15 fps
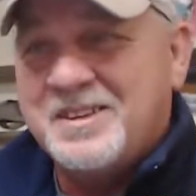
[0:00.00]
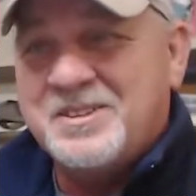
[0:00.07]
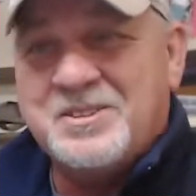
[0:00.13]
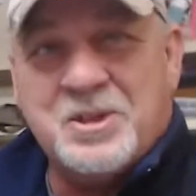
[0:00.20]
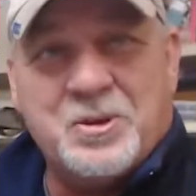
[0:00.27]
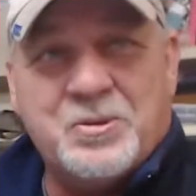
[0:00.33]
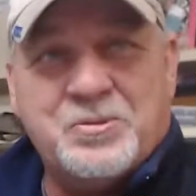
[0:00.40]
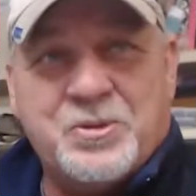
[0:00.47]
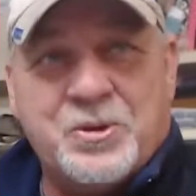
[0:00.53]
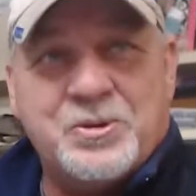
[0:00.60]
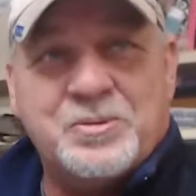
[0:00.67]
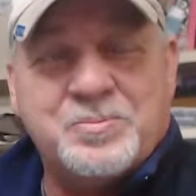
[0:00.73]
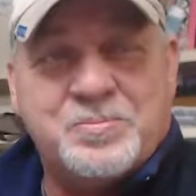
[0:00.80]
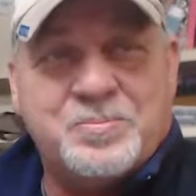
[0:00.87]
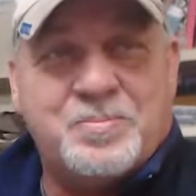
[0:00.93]
So
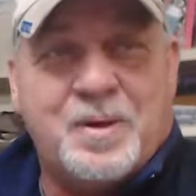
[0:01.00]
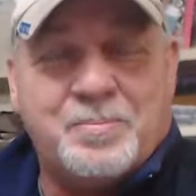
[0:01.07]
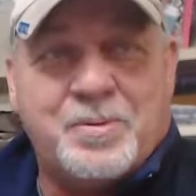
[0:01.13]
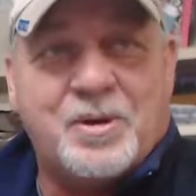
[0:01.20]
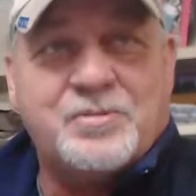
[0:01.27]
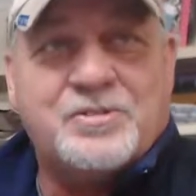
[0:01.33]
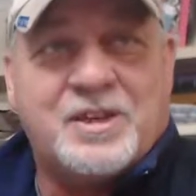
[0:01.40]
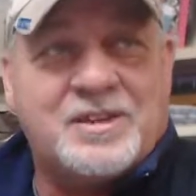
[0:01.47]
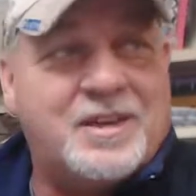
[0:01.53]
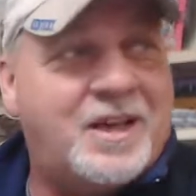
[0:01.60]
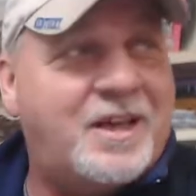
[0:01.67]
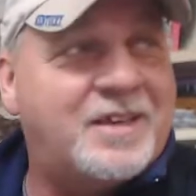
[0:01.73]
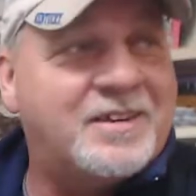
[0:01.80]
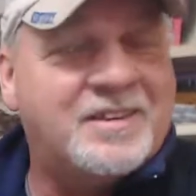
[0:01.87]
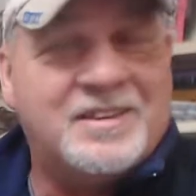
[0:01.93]
my birthday
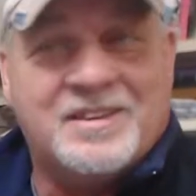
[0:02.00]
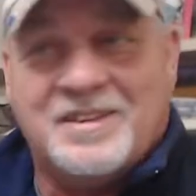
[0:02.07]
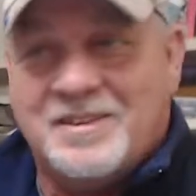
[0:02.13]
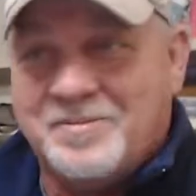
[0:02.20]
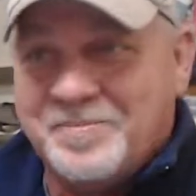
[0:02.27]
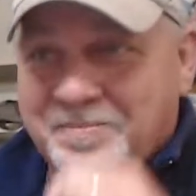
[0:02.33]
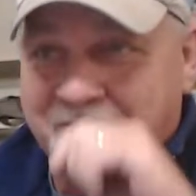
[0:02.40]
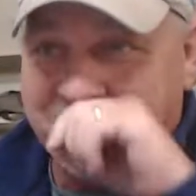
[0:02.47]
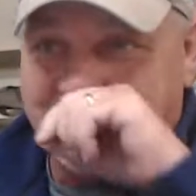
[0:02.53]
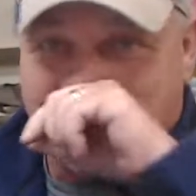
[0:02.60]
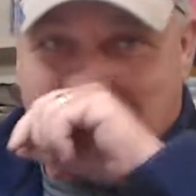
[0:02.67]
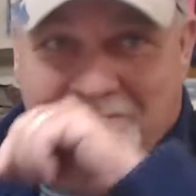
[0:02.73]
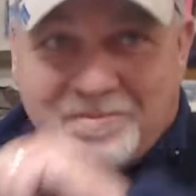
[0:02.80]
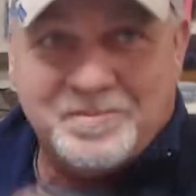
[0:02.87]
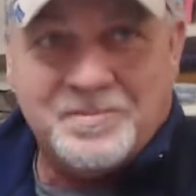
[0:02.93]
night, I
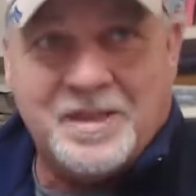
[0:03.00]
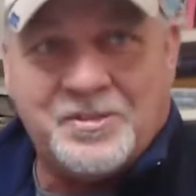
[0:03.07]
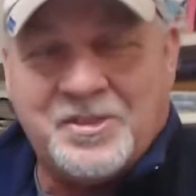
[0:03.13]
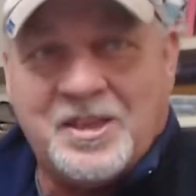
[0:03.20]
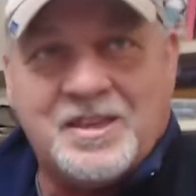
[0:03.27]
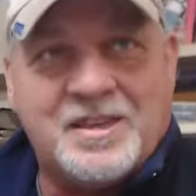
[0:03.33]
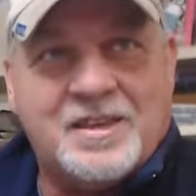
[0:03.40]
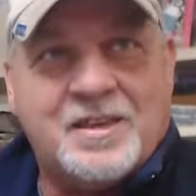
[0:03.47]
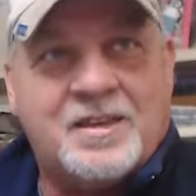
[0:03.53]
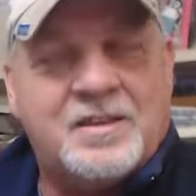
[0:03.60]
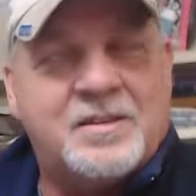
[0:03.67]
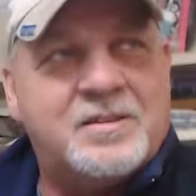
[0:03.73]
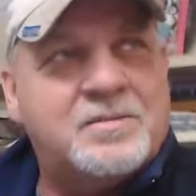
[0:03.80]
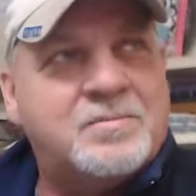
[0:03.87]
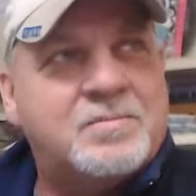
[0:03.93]
think
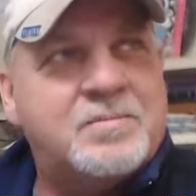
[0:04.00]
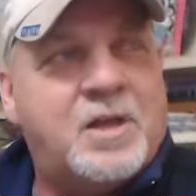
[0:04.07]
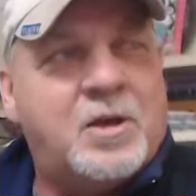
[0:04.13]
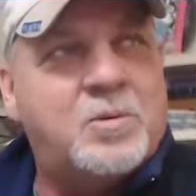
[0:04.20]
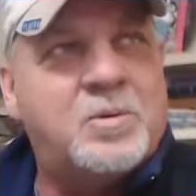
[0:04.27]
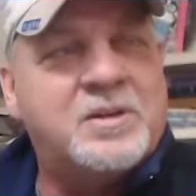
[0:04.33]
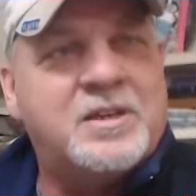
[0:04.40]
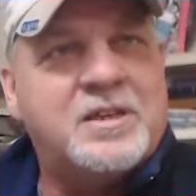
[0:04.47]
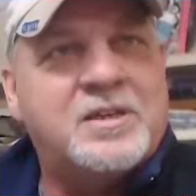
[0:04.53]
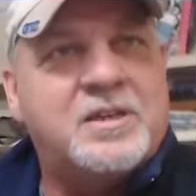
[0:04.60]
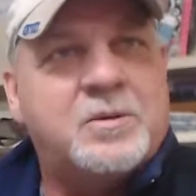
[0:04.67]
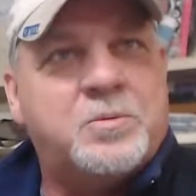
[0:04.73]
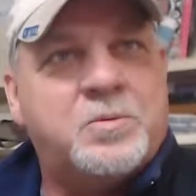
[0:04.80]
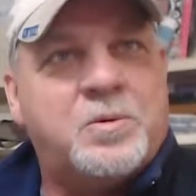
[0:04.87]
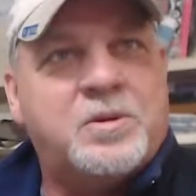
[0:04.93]
no, it wasn't
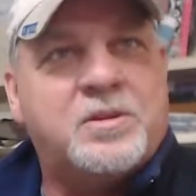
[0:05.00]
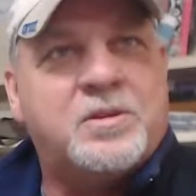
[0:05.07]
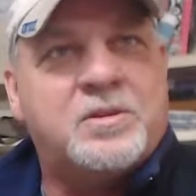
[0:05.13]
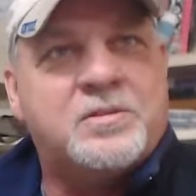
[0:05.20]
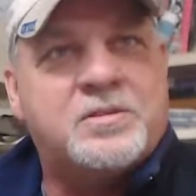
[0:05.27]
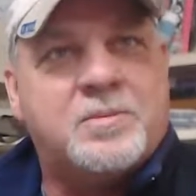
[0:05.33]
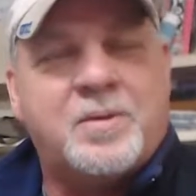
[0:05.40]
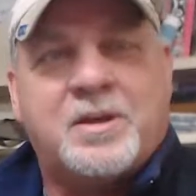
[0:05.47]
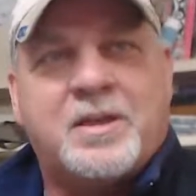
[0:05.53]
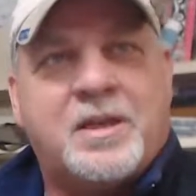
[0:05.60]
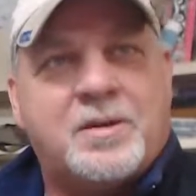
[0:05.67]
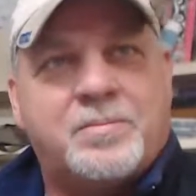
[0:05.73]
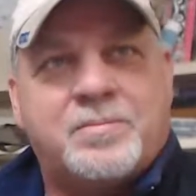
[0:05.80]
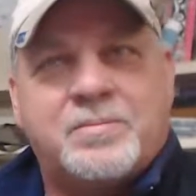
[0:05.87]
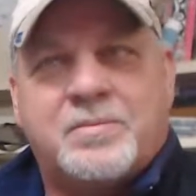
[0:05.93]
India. Somebody
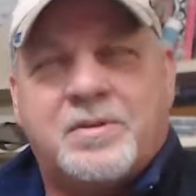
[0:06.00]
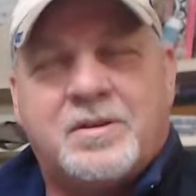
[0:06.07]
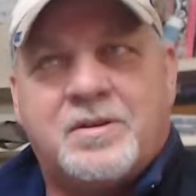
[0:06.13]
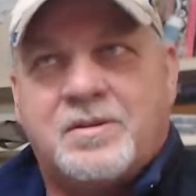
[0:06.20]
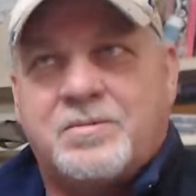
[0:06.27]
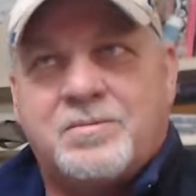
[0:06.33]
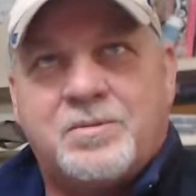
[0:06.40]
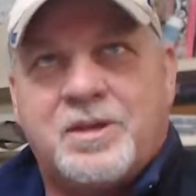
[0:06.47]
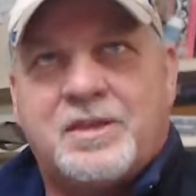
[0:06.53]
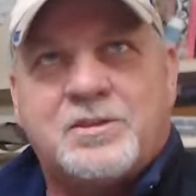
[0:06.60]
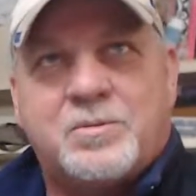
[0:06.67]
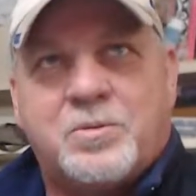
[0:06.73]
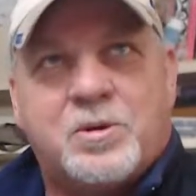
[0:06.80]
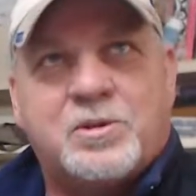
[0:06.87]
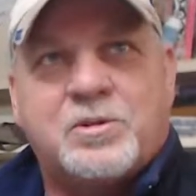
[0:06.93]
had we had
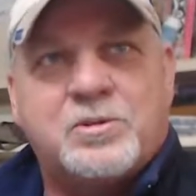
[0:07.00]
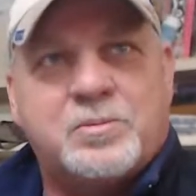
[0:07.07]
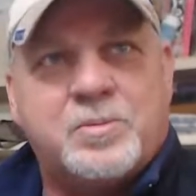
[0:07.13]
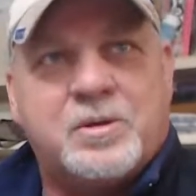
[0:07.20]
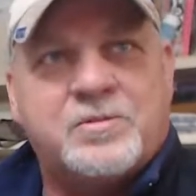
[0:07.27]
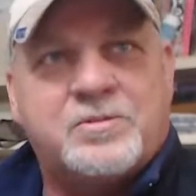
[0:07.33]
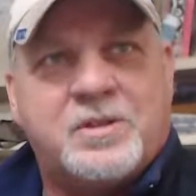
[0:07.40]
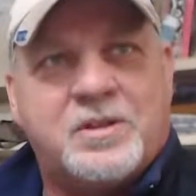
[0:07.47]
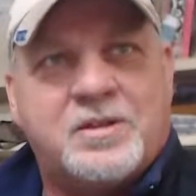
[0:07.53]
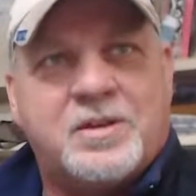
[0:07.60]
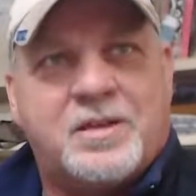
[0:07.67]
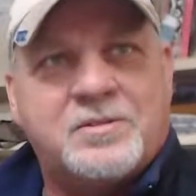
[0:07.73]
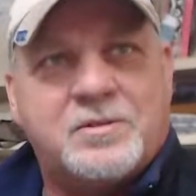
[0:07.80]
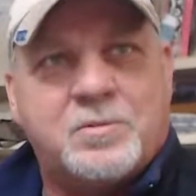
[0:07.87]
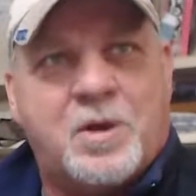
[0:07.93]
to work on their birthday, and
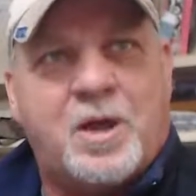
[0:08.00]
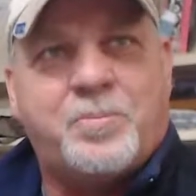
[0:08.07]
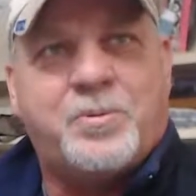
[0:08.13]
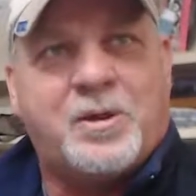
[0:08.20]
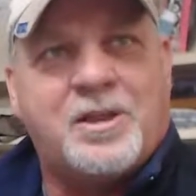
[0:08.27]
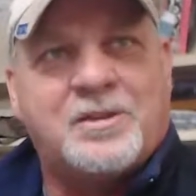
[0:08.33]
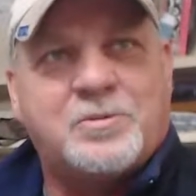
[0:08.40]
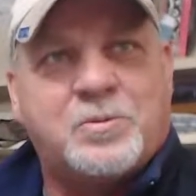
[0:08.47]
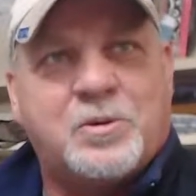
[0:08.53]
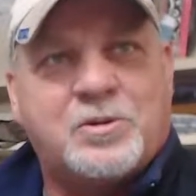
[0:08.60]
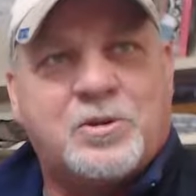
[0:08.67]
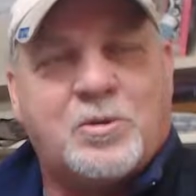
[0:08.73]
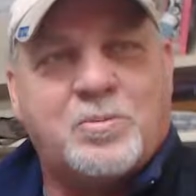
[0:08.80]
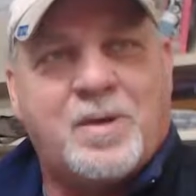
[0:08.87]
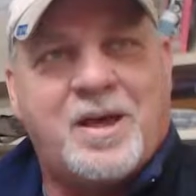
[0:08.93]
I said, well, I'll probably have to
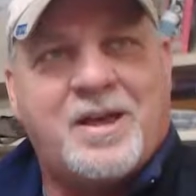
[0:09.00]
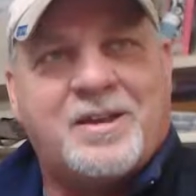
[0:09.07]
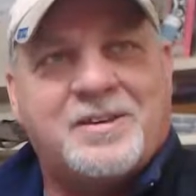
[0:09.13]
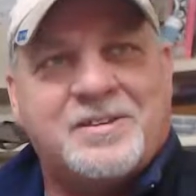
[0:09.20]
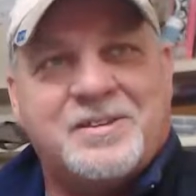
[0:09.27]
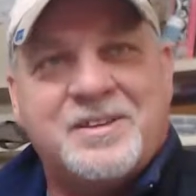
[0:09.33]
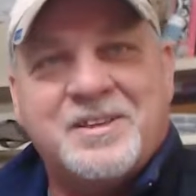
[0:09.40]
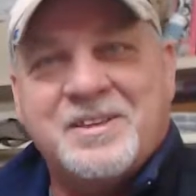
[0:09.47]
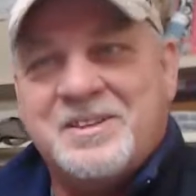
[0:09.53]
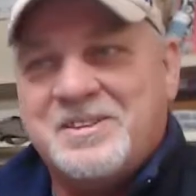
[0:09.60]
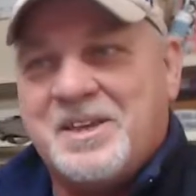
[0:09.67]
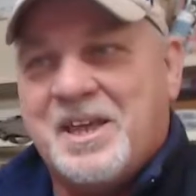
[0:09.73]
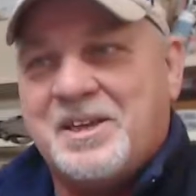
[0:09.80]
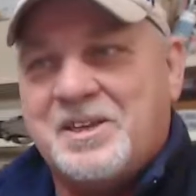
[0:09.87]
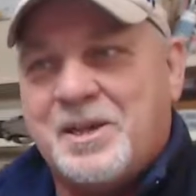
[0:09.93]
work on mine. And
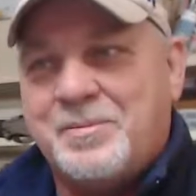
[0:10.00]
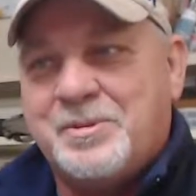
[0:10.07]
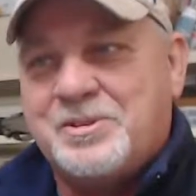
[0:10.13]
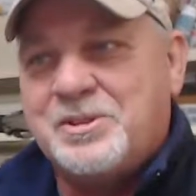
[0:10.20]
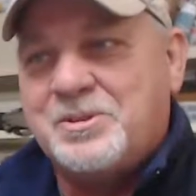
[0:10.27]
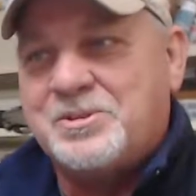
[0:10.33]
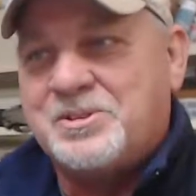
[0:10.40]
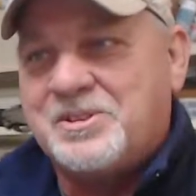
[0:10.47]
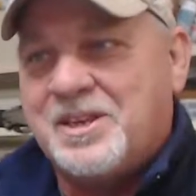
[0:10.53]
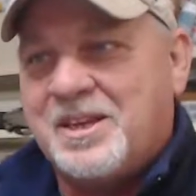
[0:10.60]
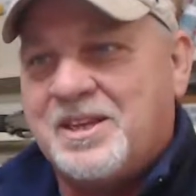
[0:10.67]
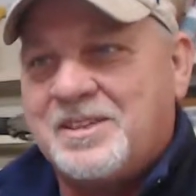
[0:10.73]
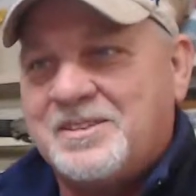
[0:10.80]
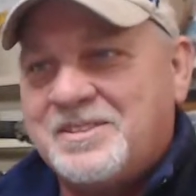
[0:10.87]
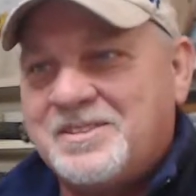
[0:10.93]
dadgummit Tuesday
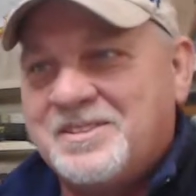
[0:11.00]
night.